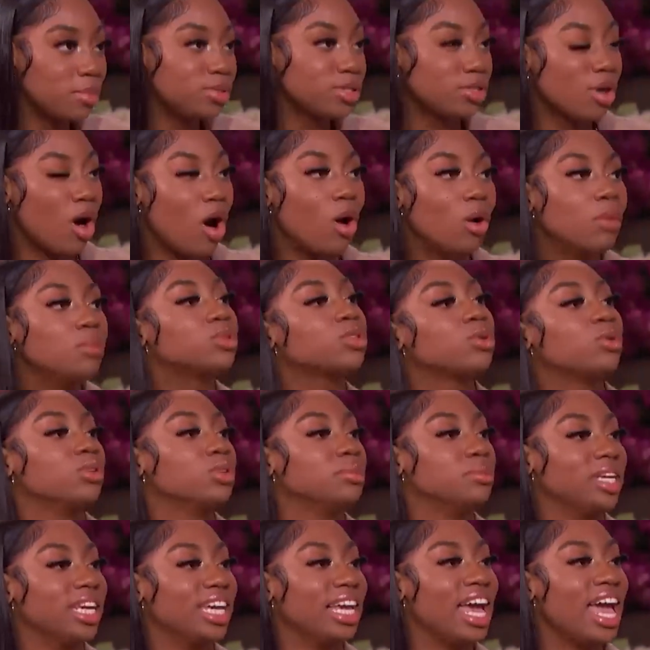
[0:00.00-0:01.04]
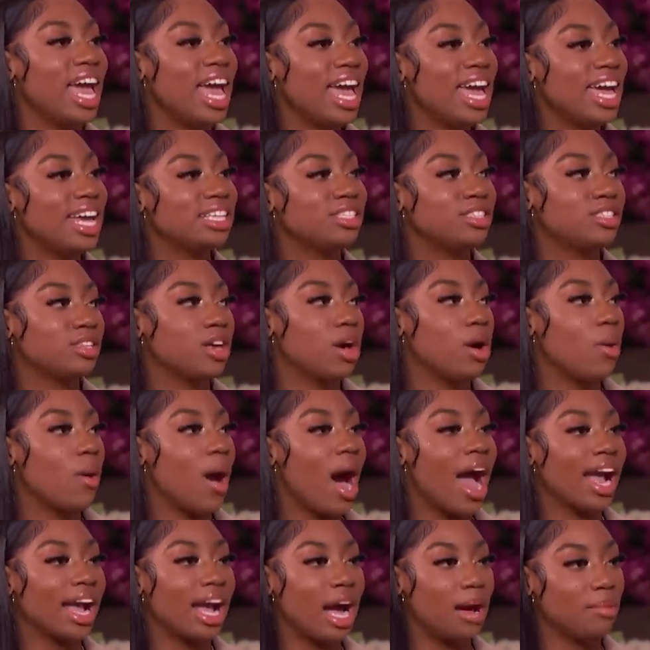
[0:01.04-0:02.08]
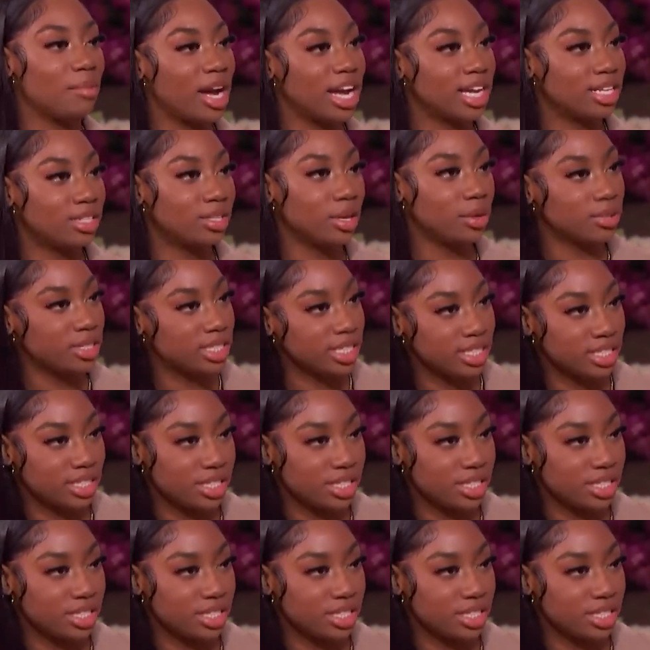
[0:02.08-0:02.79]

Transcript: homeschooled me, and so I got my associate's